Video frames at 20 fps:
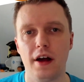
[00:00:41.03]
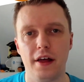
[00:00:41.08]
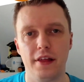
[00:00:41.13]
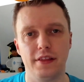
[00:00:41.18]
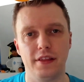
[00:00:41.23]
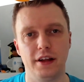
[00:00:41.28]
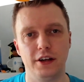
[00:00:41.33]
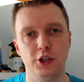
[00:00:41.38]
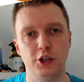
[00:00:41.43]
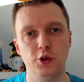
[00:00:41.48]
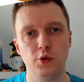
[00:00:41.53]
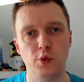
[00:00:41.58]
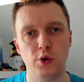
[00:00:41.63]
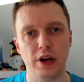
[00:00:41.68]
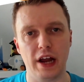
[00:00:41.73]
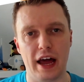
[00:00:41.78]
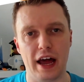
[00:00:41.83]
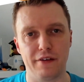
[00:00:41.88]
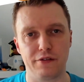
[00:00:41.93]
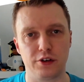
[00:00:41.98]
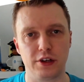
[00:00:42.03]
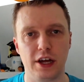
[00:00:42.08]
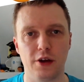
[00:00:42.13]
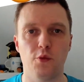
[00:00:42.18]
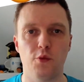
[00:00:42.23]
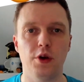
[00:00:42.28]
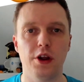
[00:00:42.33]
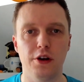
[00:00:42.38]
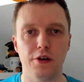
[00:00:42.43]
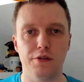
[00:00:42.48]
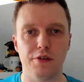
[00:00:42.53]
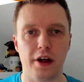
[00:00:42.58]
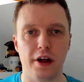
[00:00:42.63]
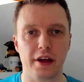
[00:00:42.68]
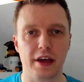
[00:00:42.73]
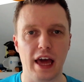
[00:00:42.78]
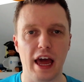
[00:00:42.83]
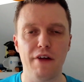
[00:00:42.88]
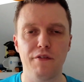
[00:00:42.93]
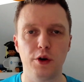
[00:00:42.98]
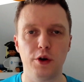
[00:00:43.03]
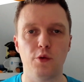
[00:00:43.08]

that you would have to get rid of like every